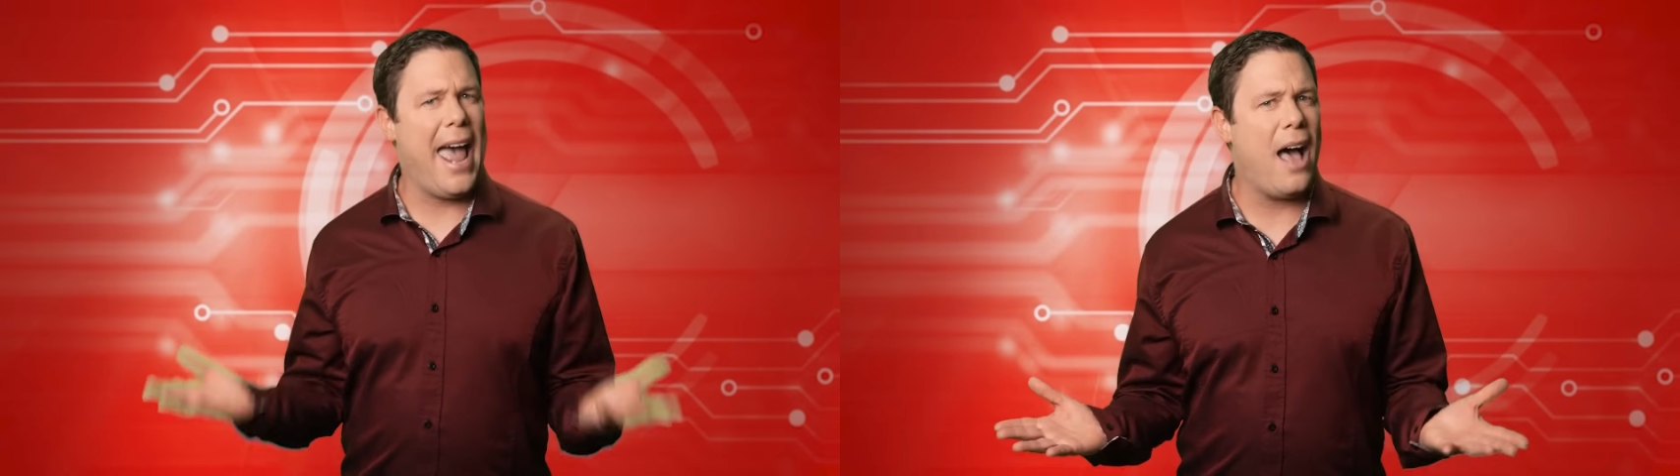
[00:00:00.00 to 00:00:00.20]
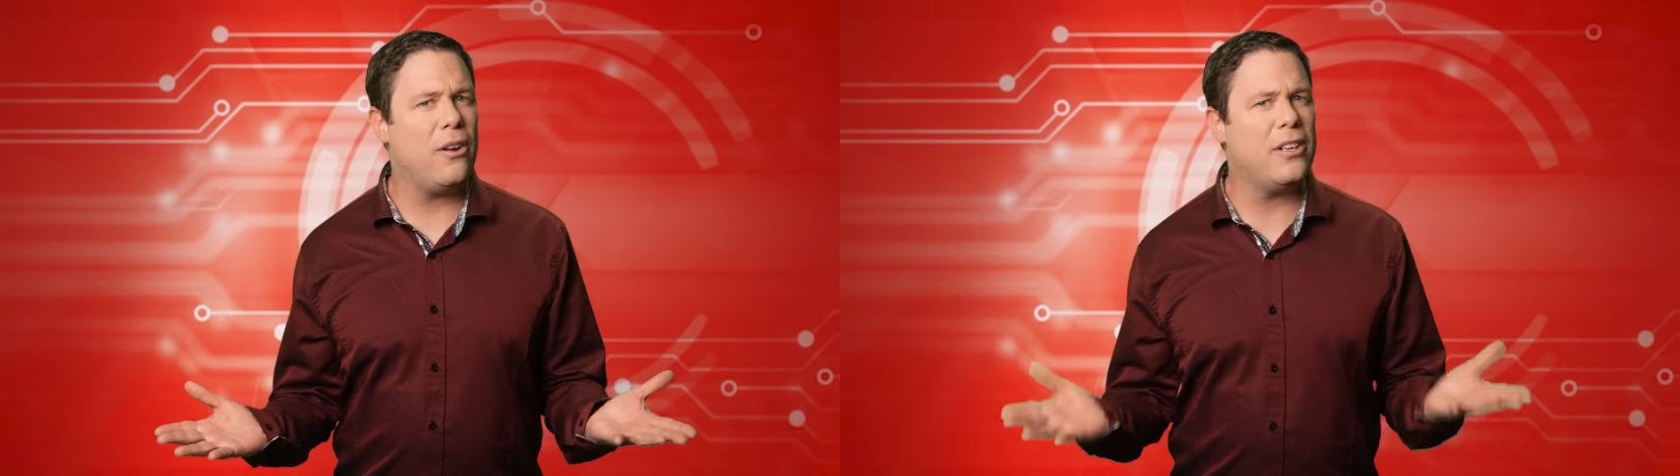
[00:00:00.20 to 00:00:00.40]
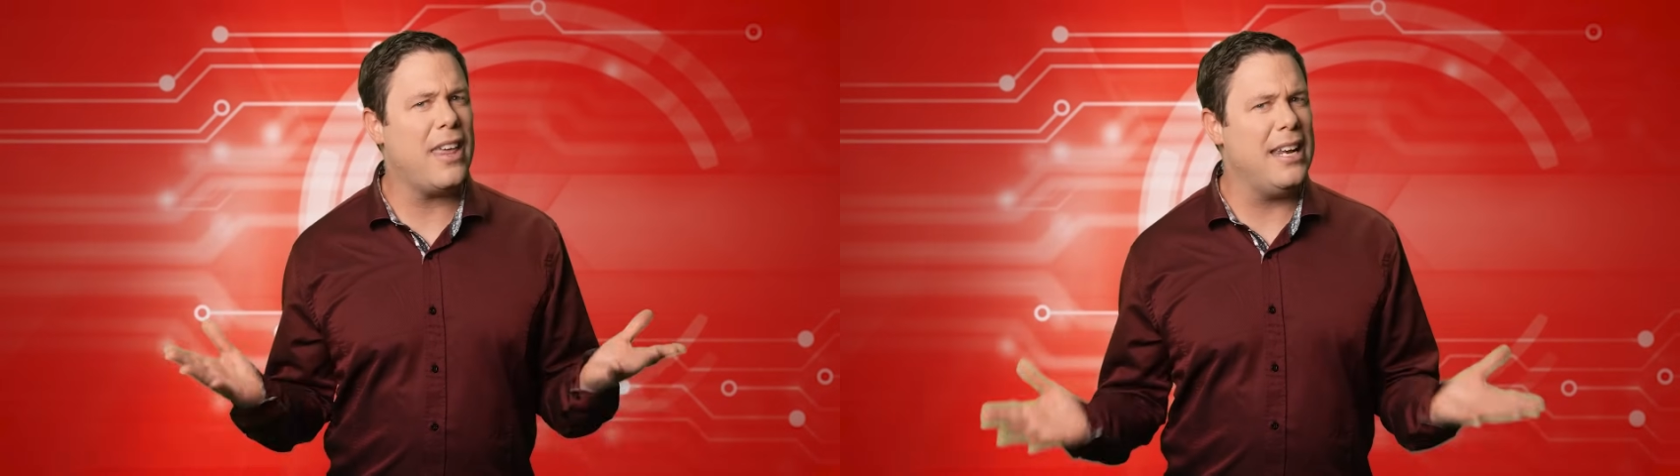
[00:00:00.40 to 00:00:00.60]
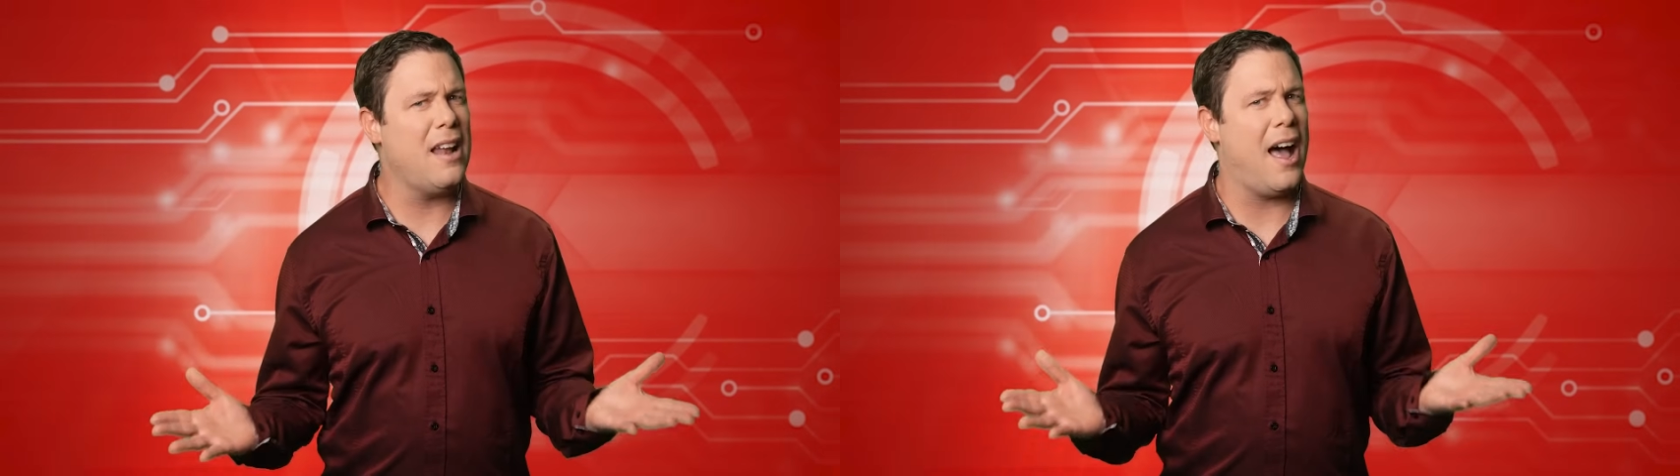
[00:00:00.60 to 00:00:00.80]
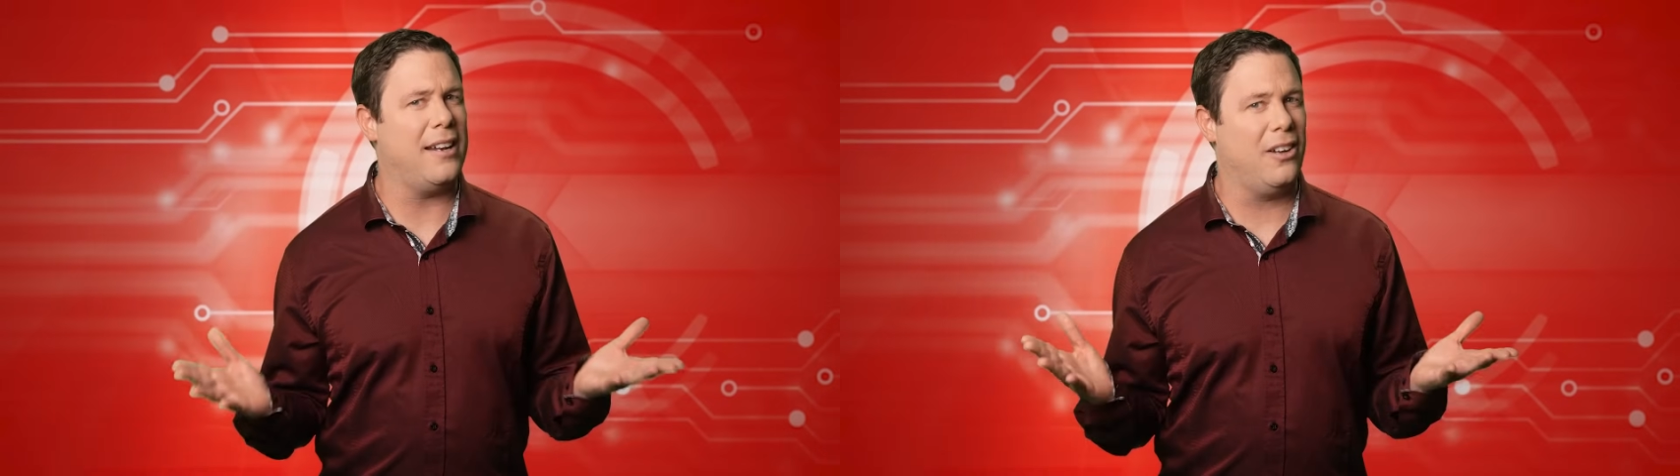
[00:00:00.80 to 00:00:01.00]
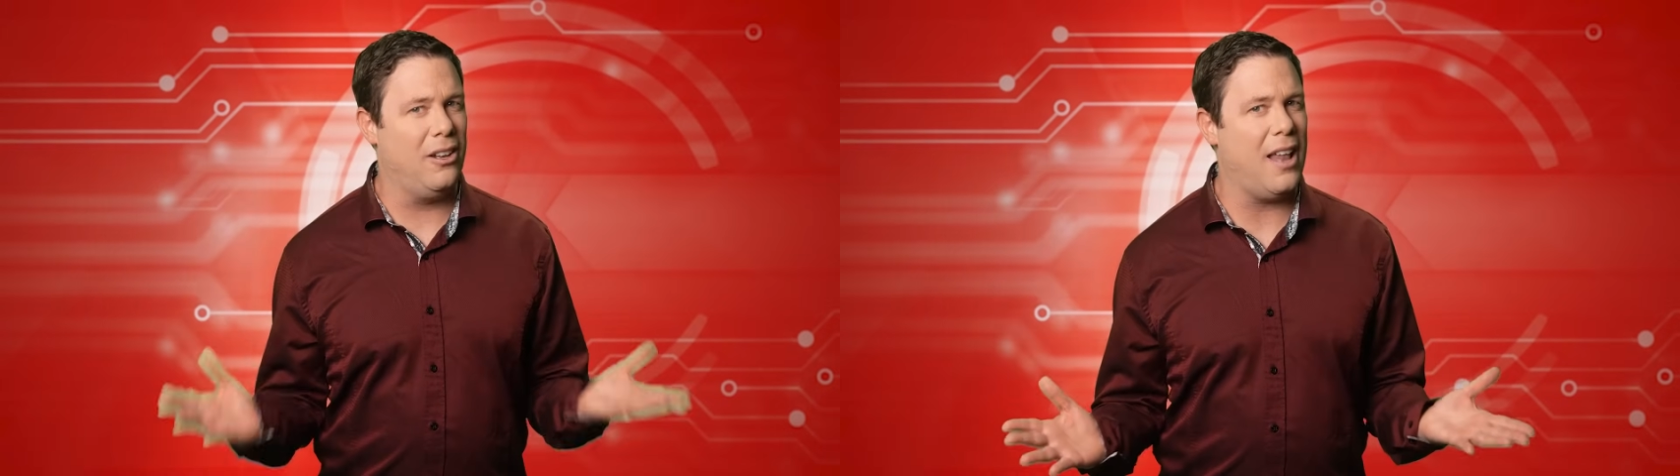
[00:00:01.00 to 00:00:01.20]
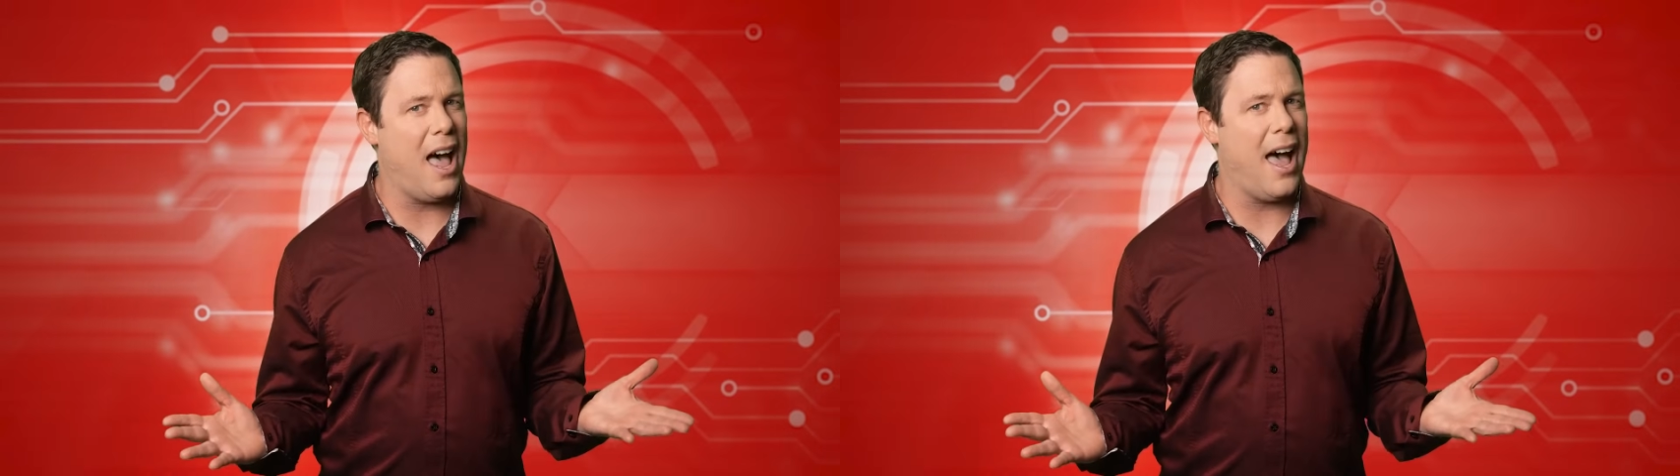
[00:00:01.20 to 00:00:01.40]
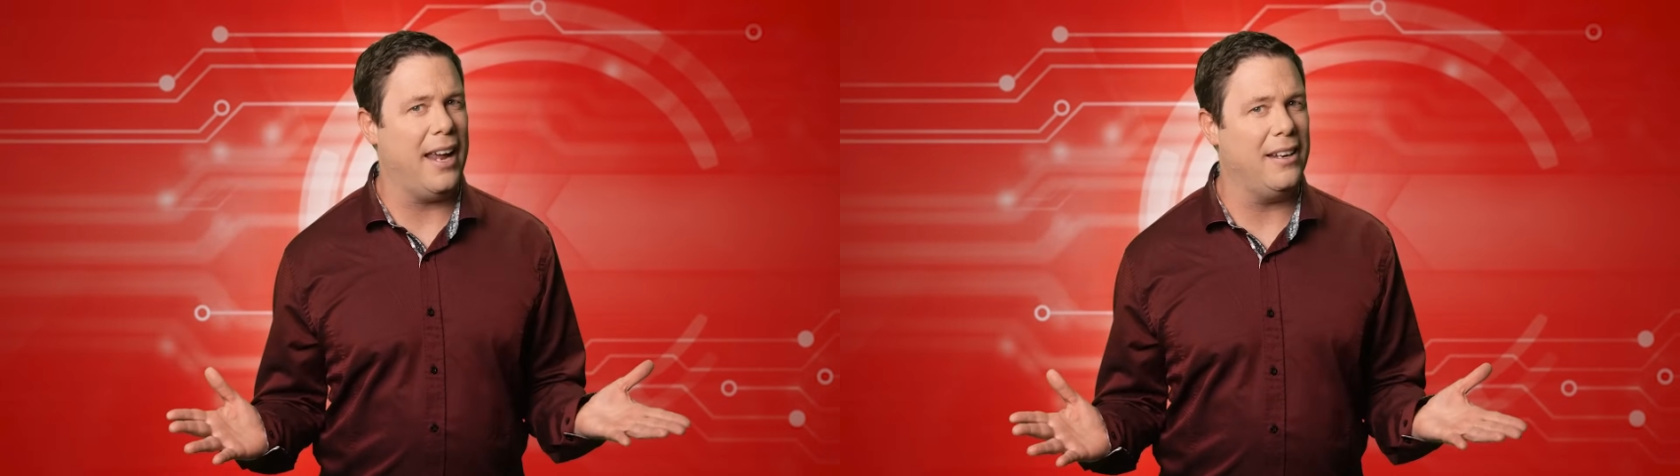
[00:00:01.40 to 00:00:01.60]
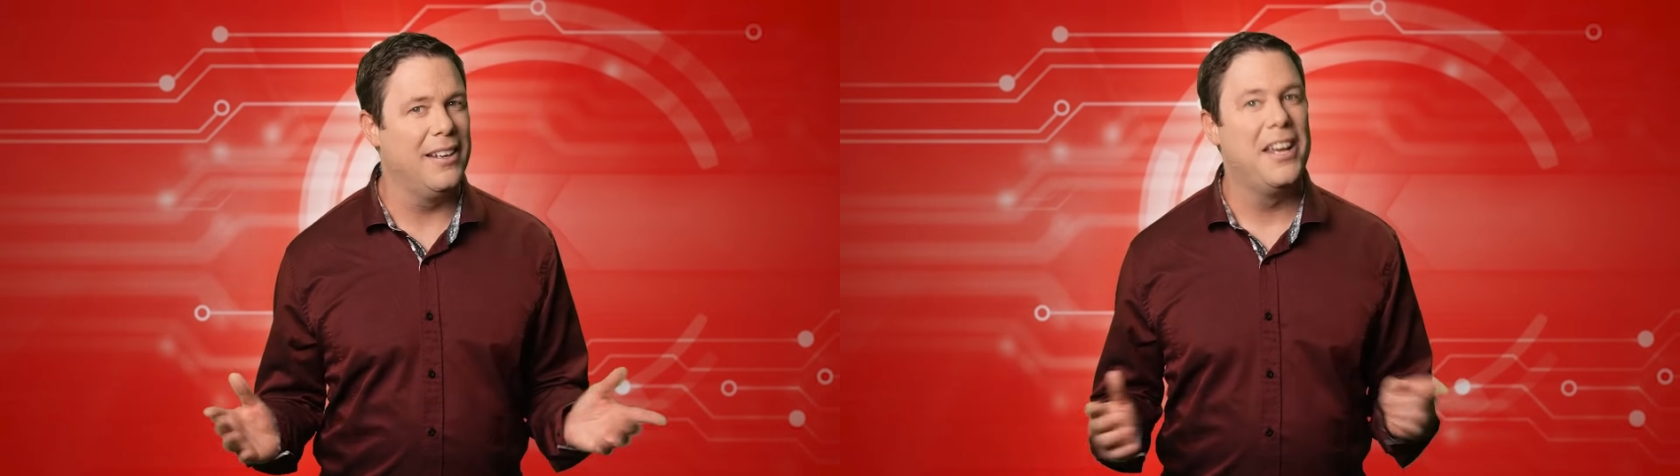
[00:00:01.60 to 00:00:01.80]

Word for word: how do they not collide?